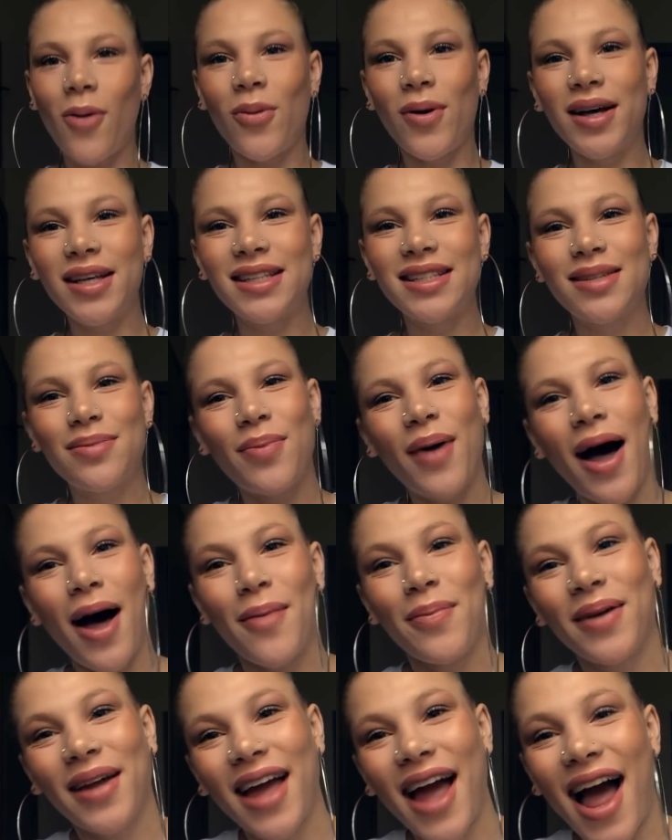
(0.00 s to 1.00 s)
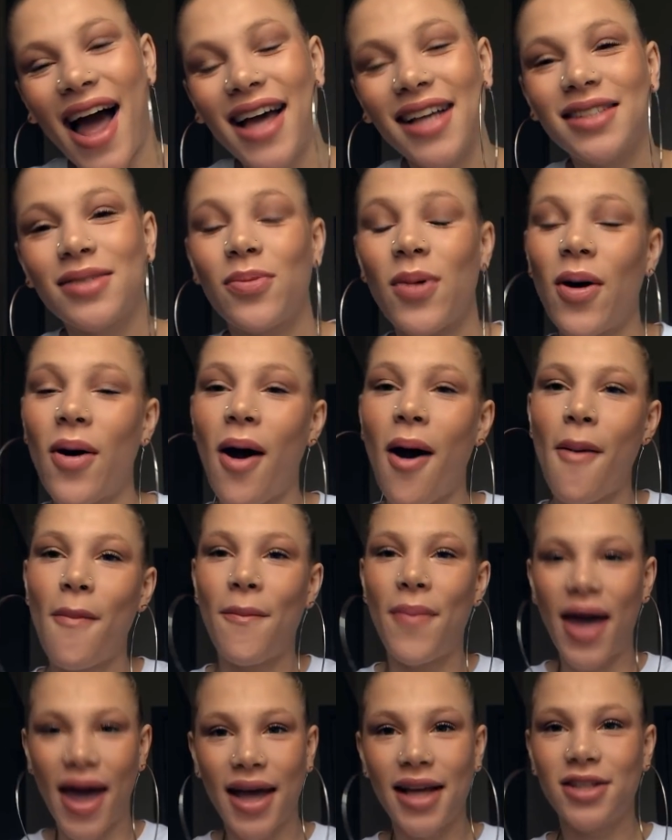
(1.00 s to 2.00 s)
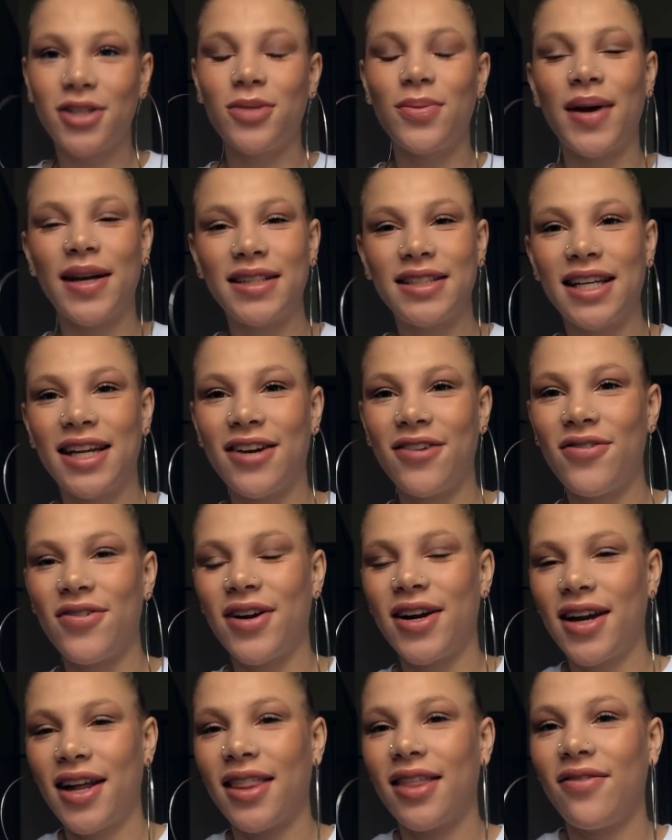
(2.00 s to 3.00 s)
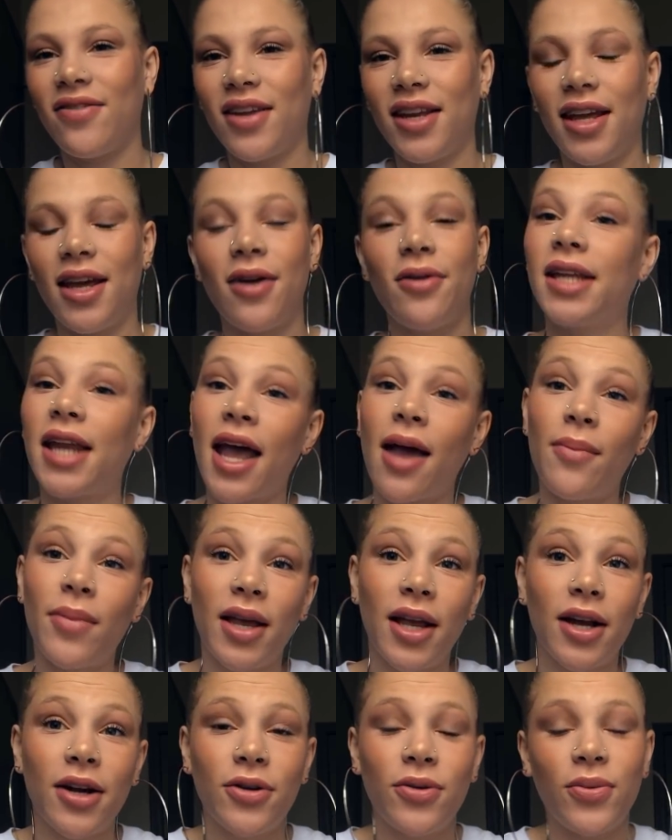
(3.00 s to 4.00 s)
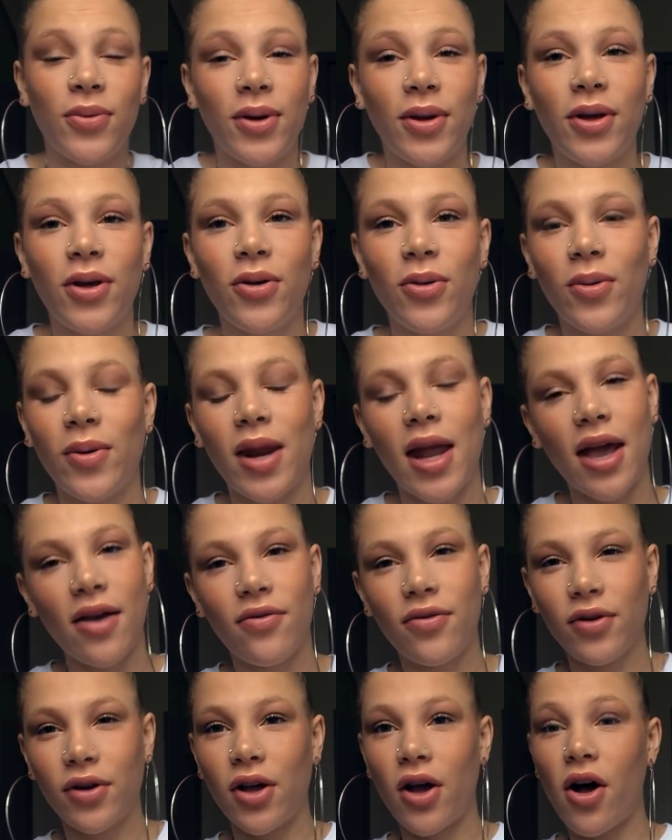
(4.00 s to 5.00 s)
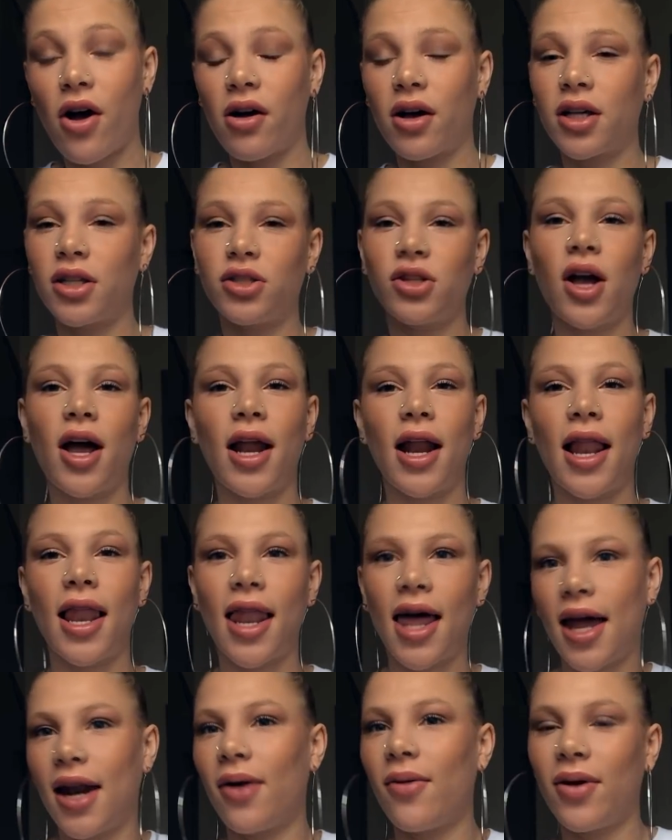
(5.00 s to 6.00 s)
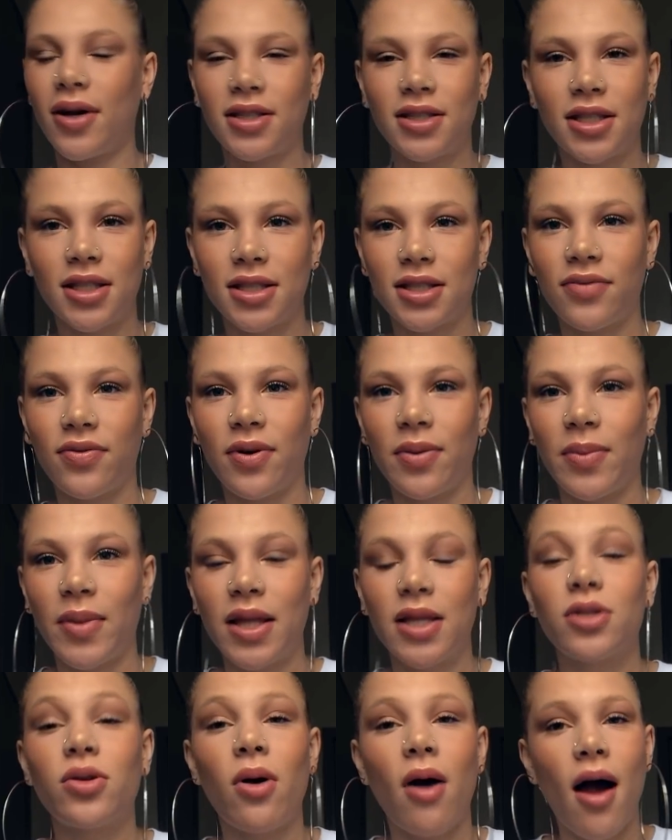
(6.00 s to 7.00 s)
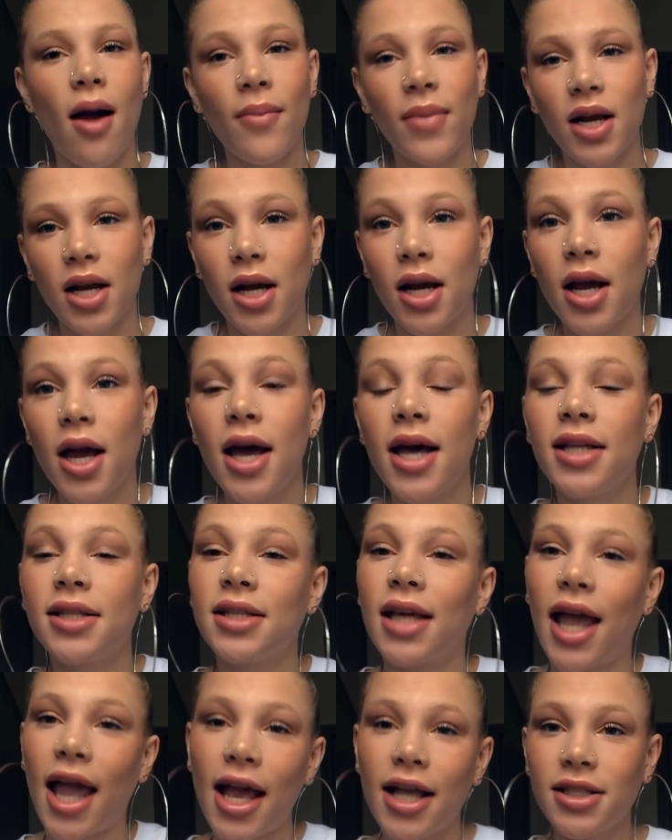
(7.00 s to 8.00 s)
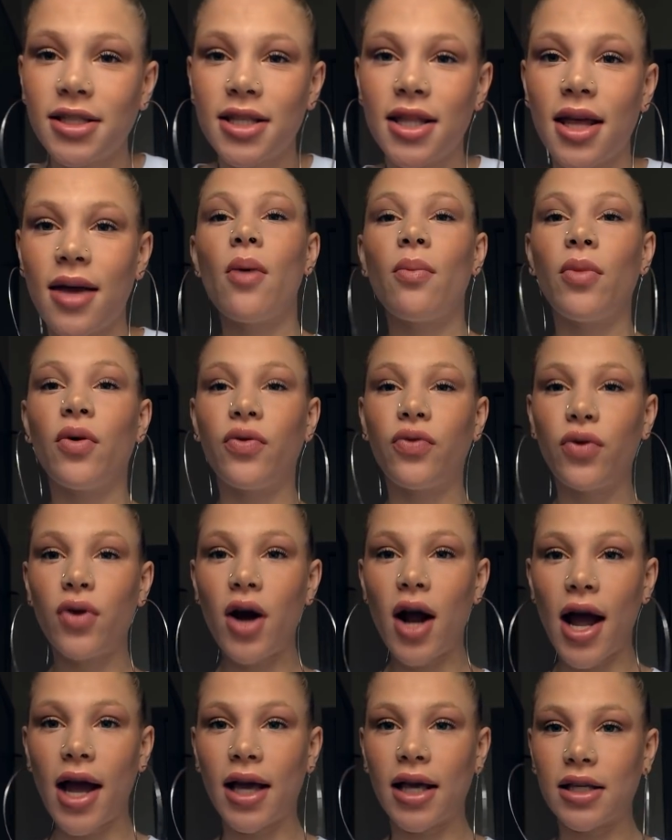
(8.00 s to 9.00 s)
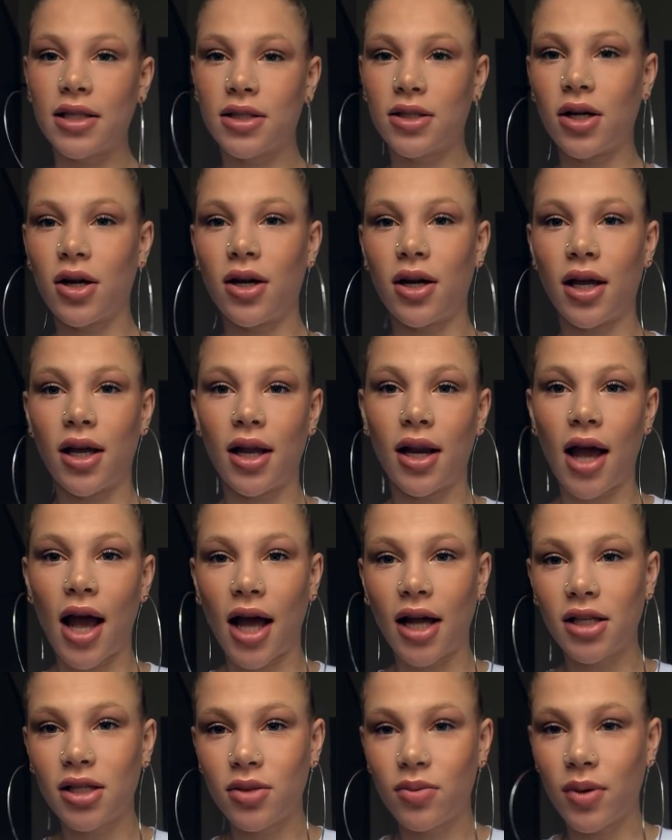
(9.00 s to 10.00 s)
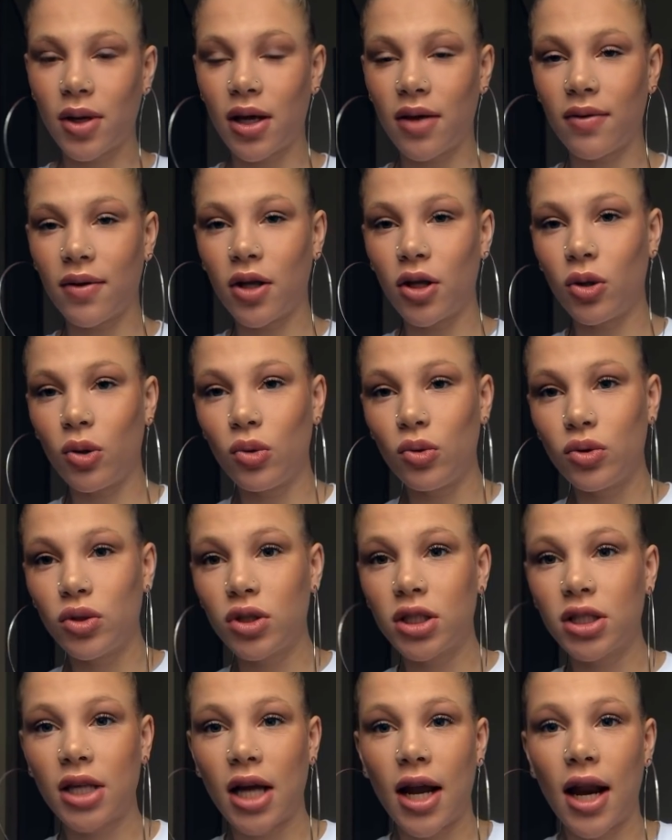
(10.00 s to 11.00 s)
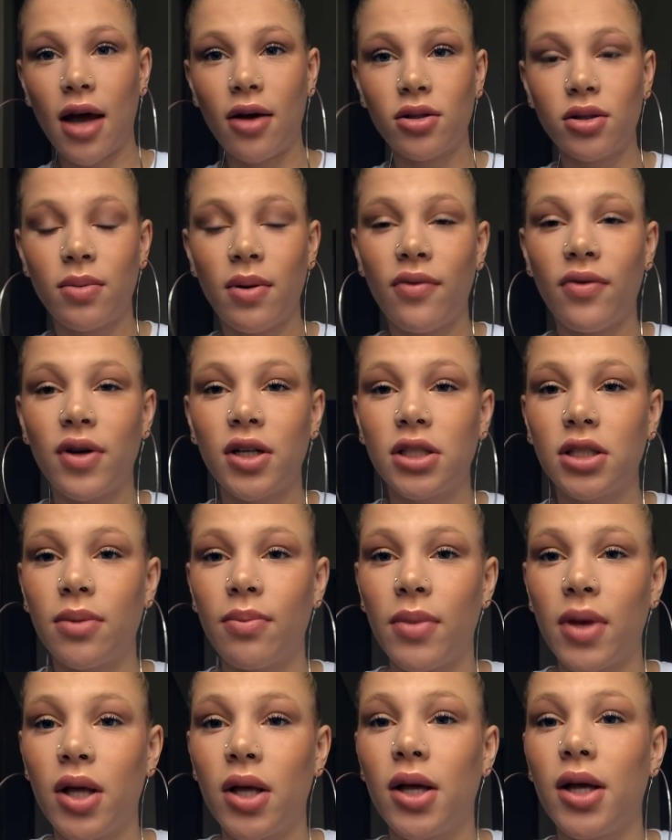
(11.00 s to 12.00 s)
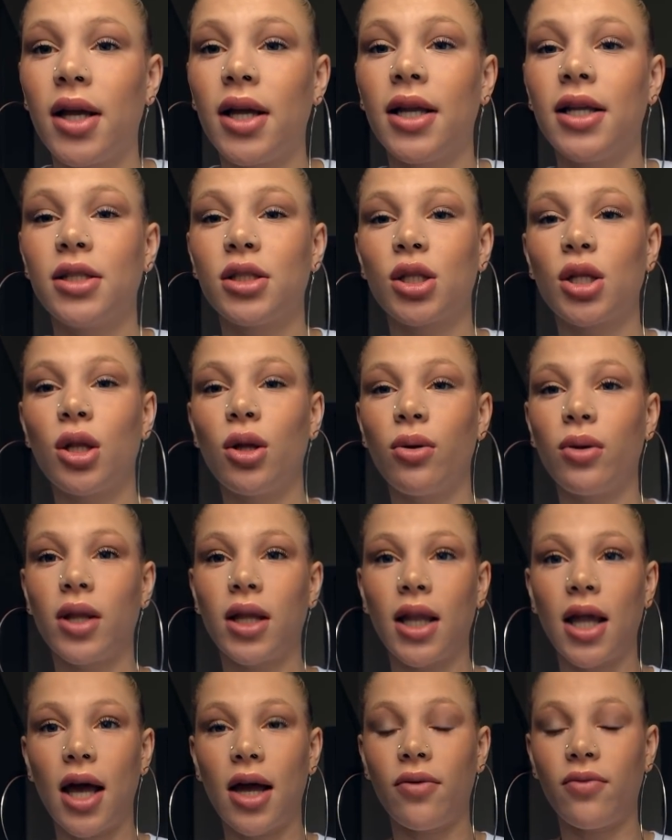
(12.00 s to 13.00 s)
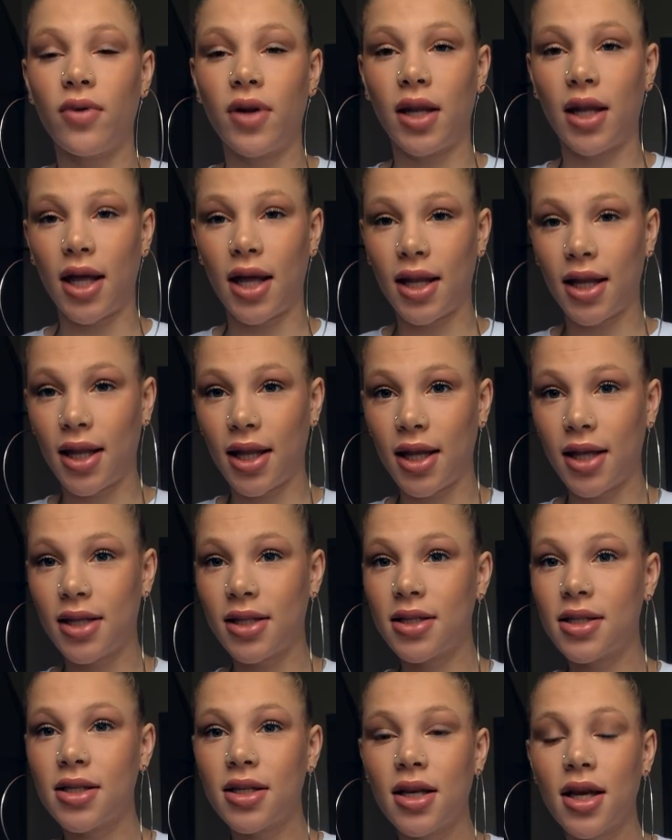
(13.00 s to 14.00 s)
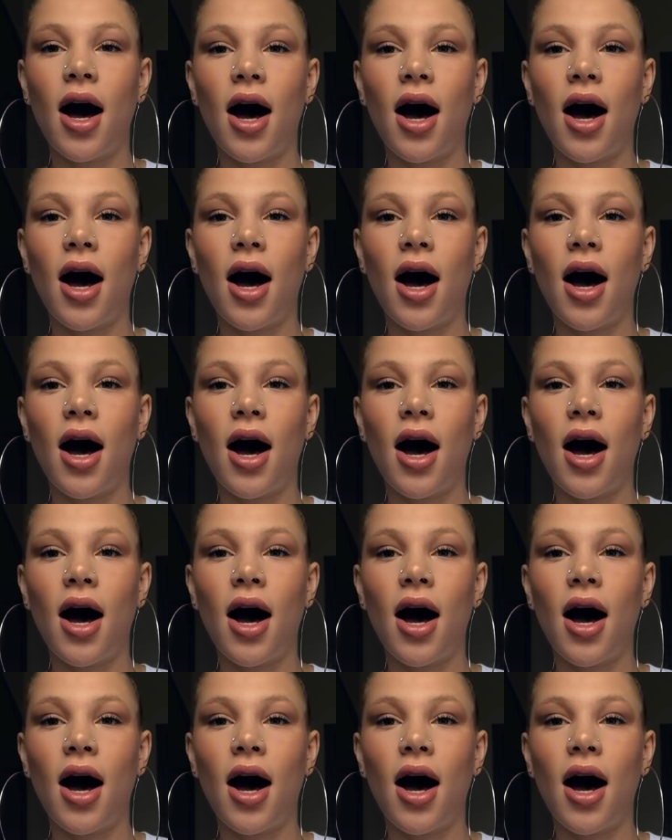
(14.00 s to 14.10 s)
What's poppin', guys? Welcome back to my channel for another video. Today I'm here doing a Q&A for y'all because y'all had a lot of questions for me, so I'm here to answer them. Before I get started, I just want to give a huge shout out to my friend Jamel and his clothing line Relentless.